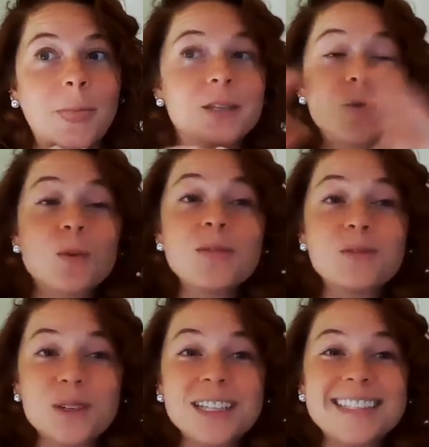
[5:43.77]
So we've
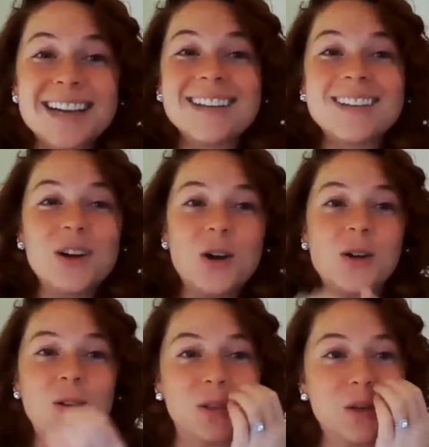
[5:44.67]
really done it
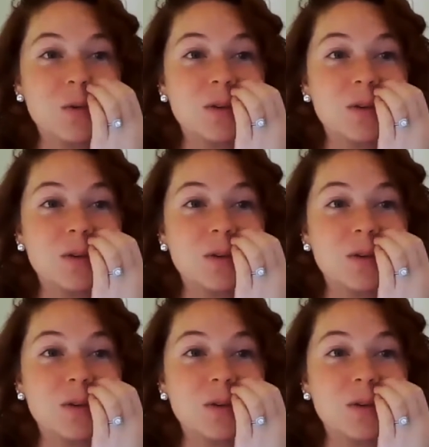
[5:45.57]
all. Yeah.